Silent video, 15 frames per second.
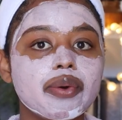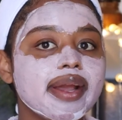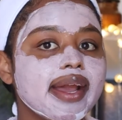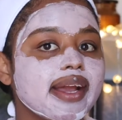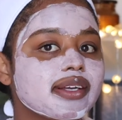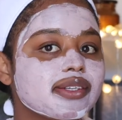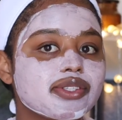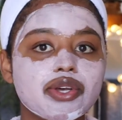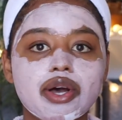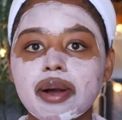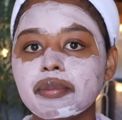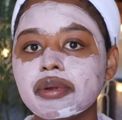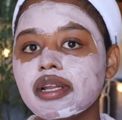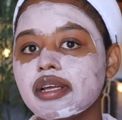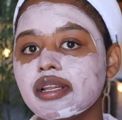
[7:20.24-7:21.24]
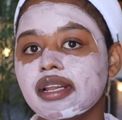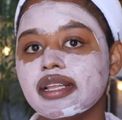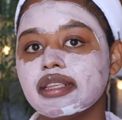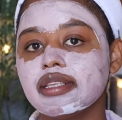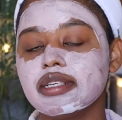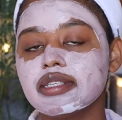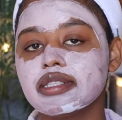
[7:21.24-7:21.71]
Okay, so I'm gonna
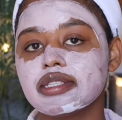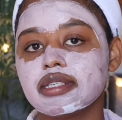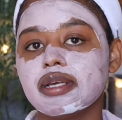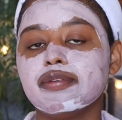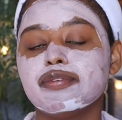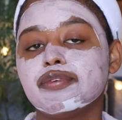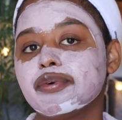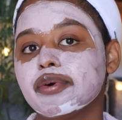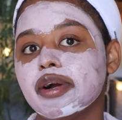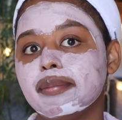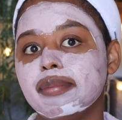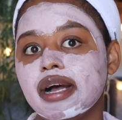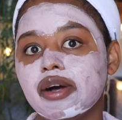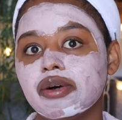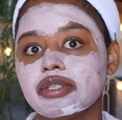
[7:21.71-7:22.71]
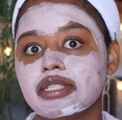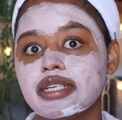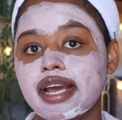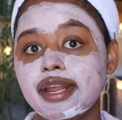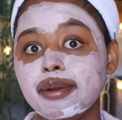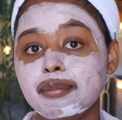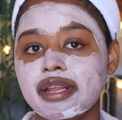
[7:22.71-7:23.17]
let this sit for about
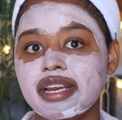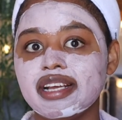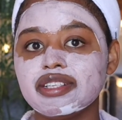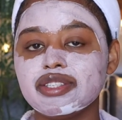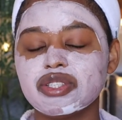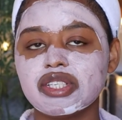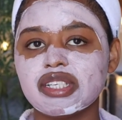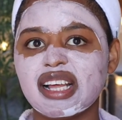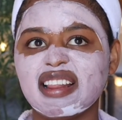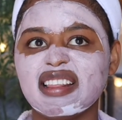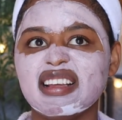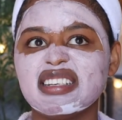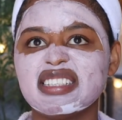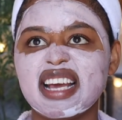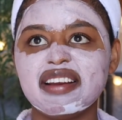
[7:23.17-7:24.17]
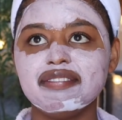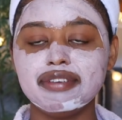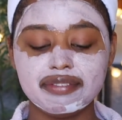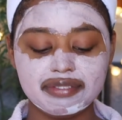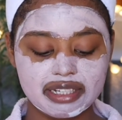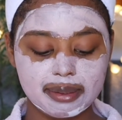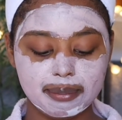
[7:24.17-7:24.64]
10 minutes. I think
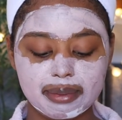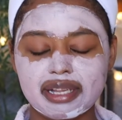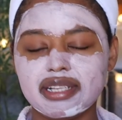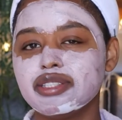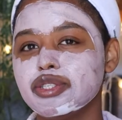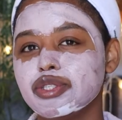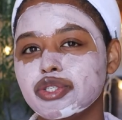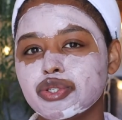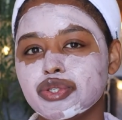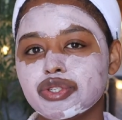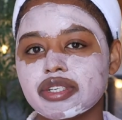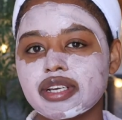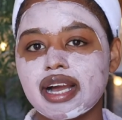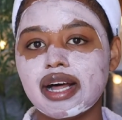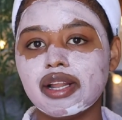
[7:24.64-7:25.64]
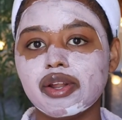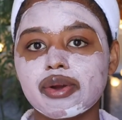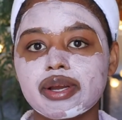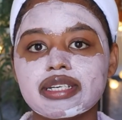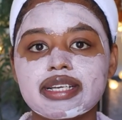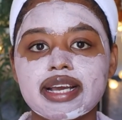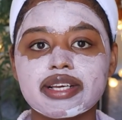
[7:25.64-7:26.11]
10-15 minutes is usually how
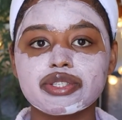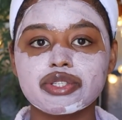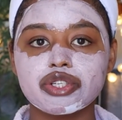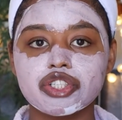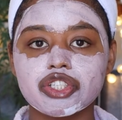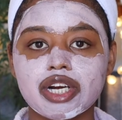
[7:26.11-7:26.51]
long it takes to